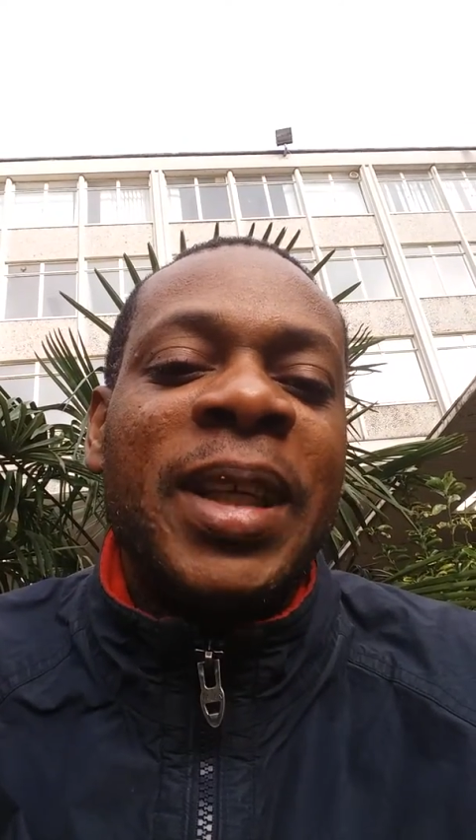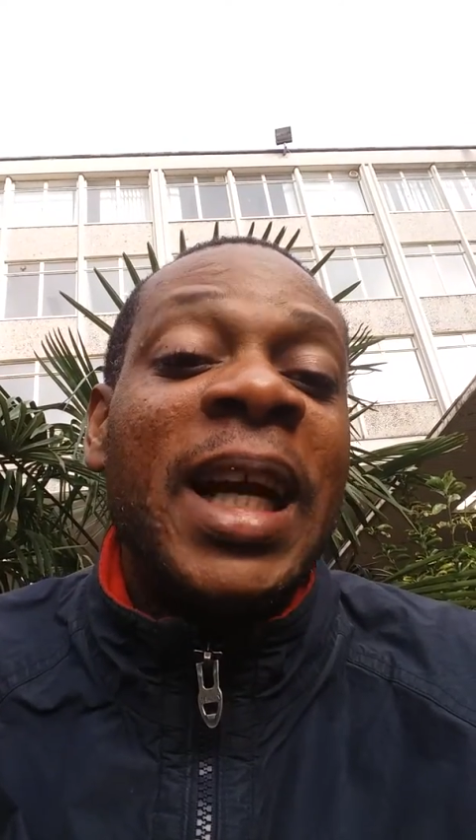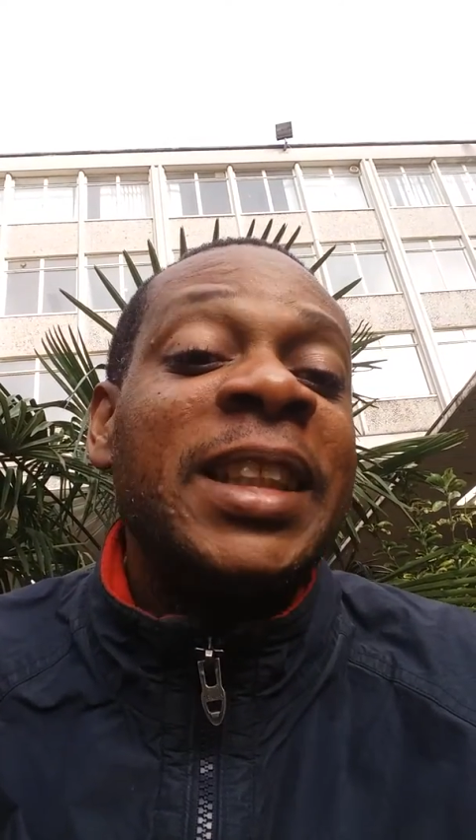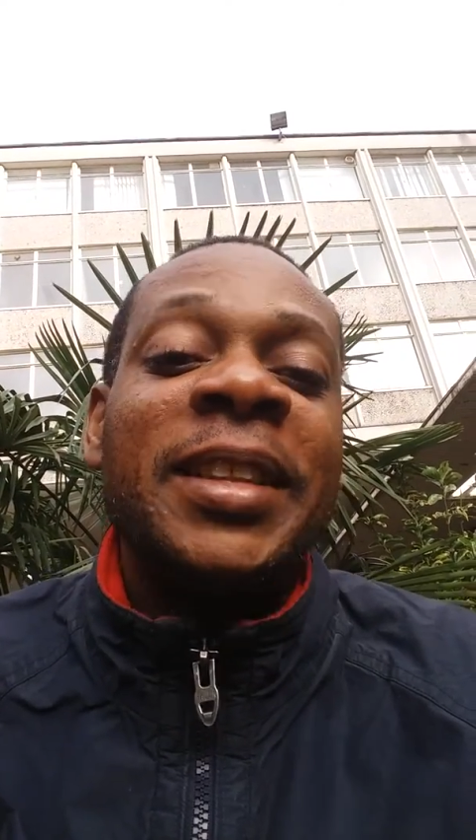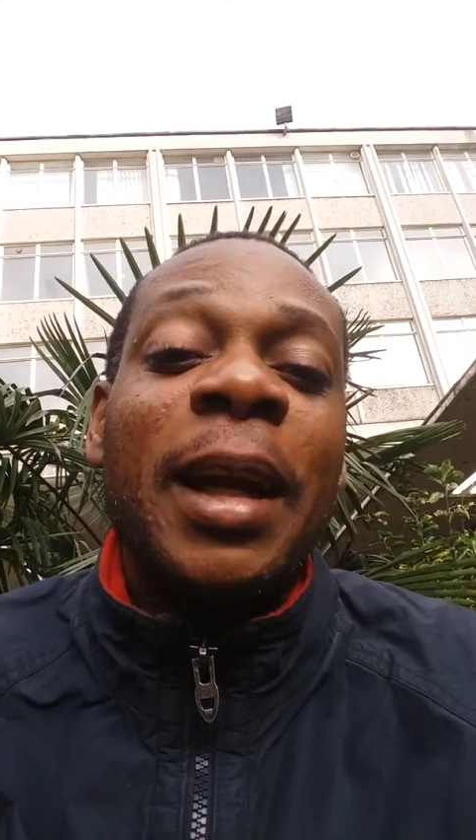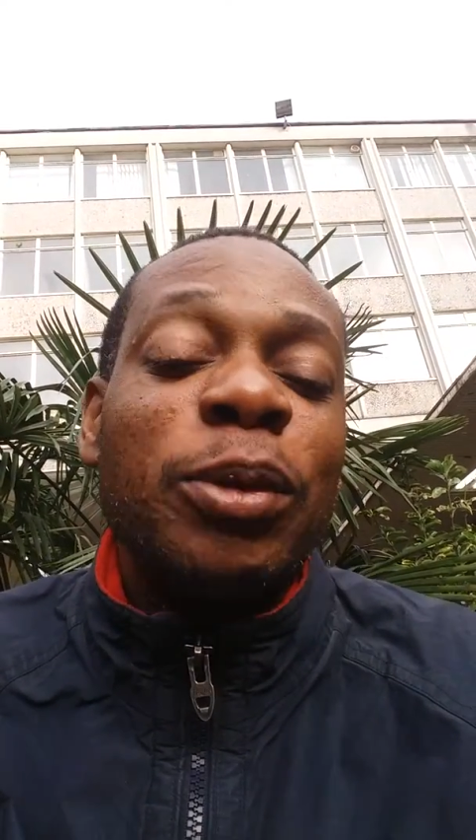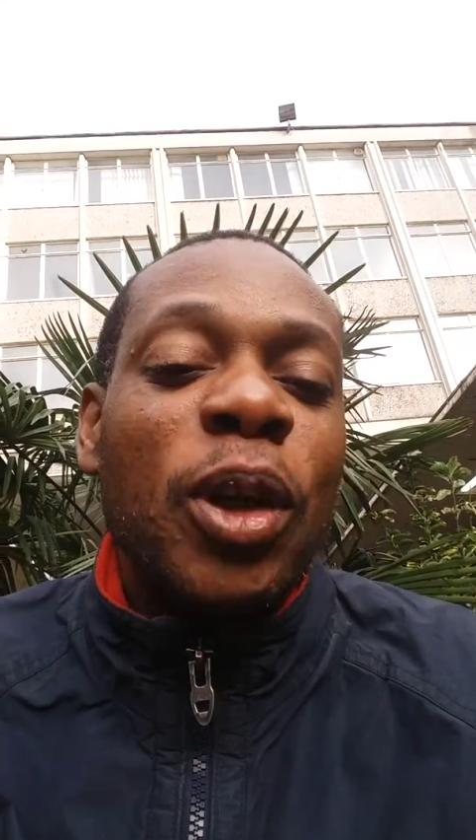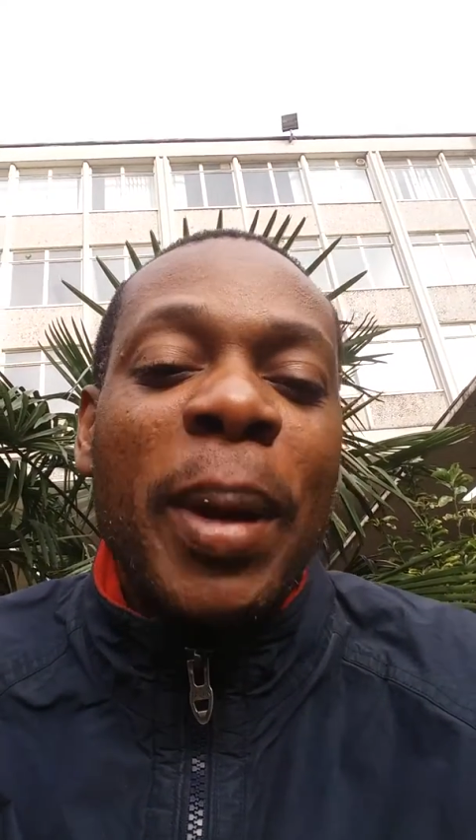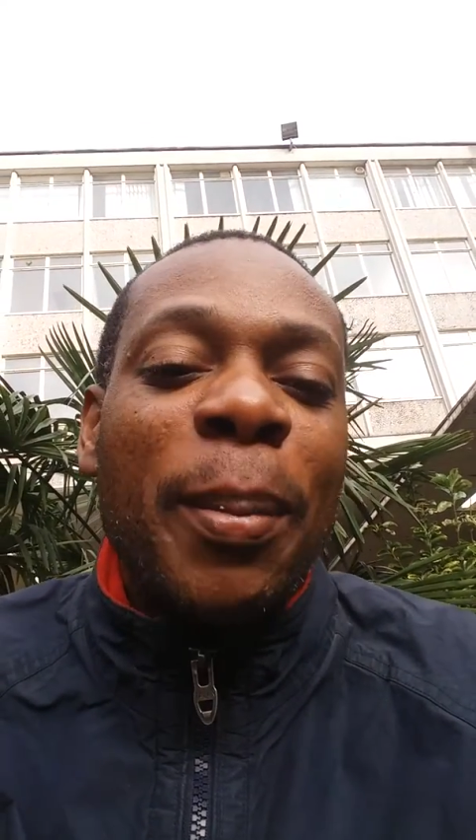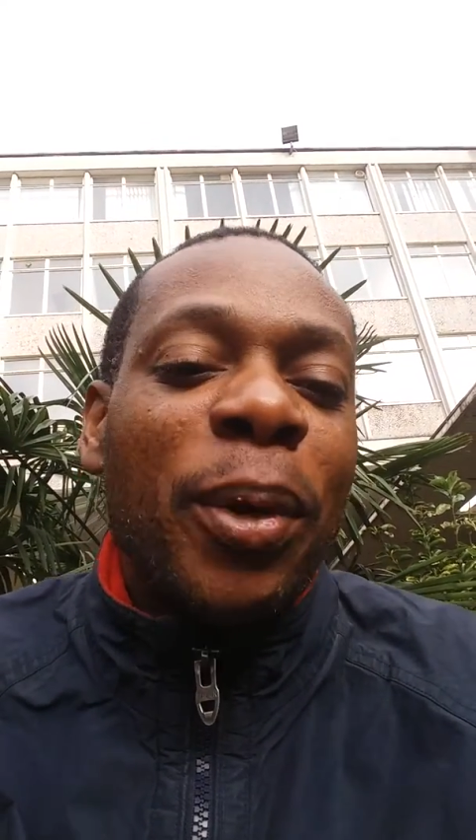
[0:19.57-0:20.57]
As he
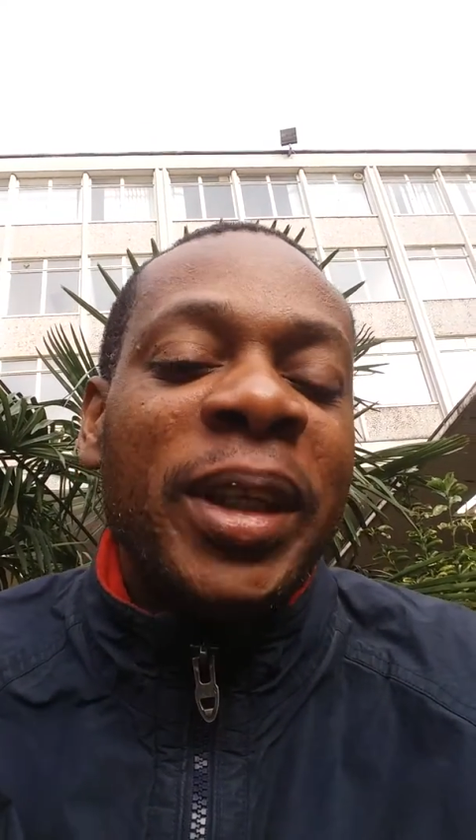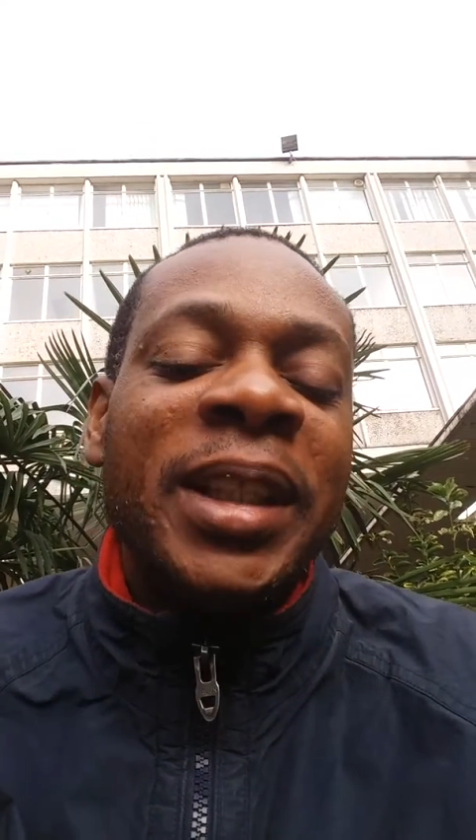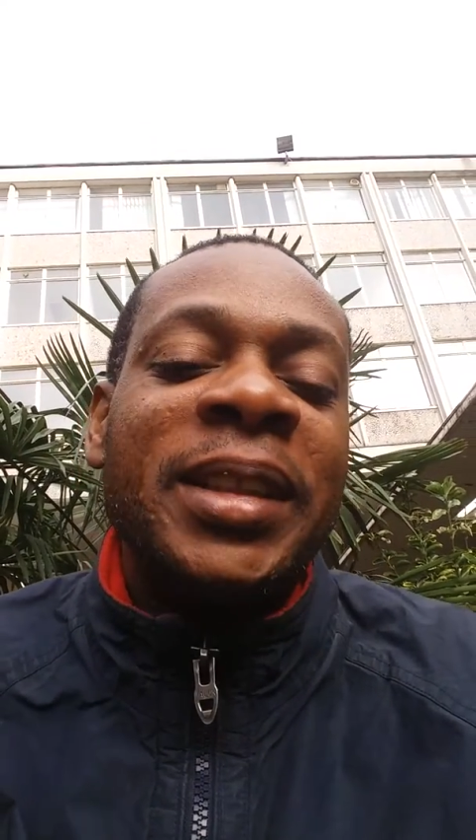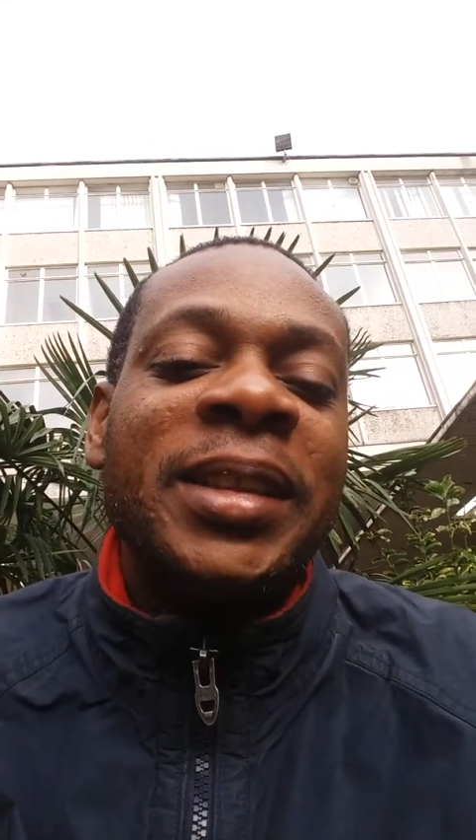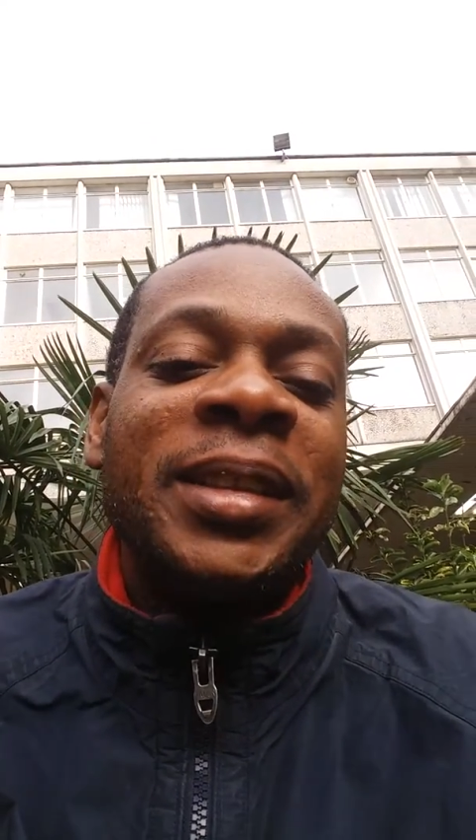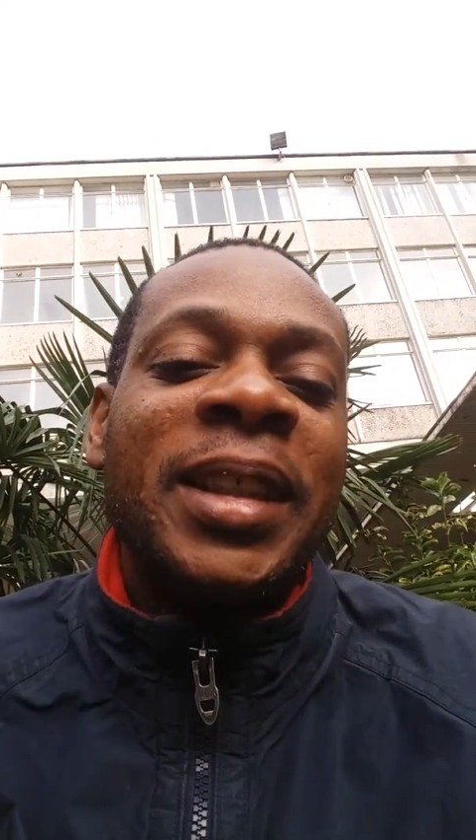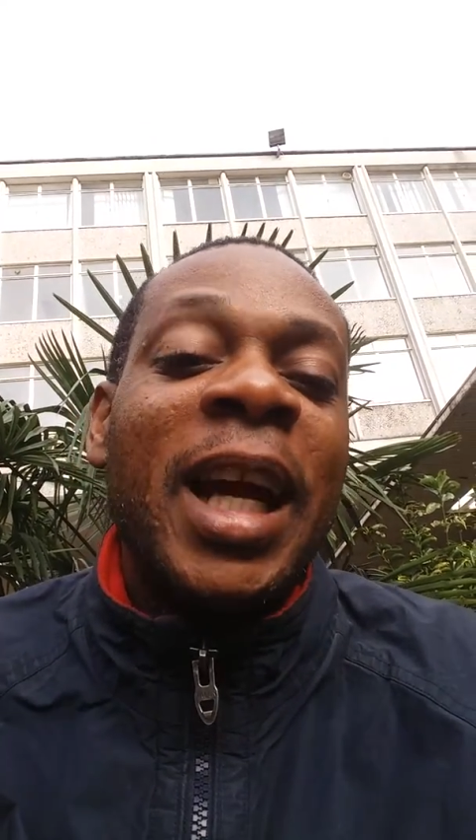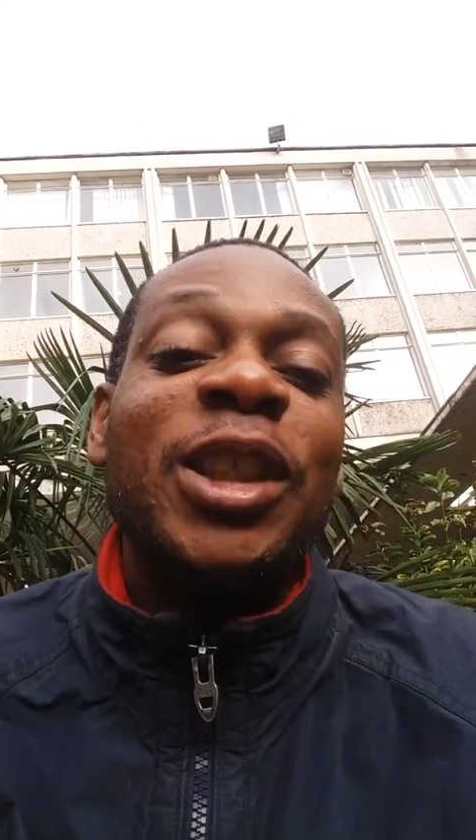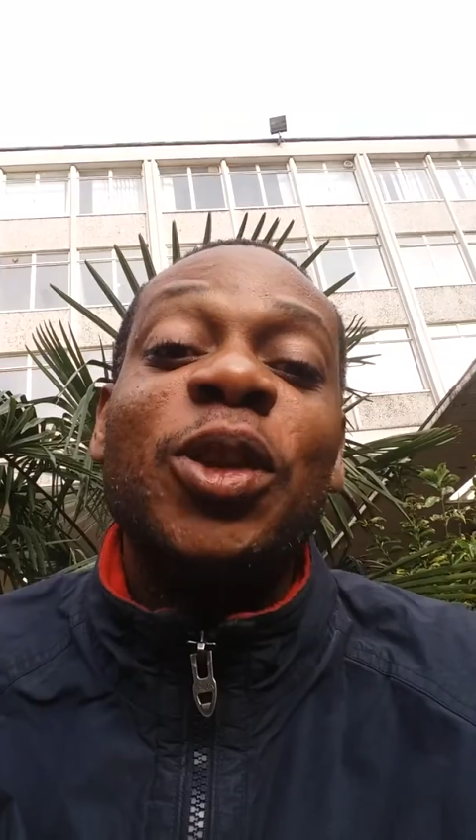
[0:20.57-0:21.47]
raptured my body, I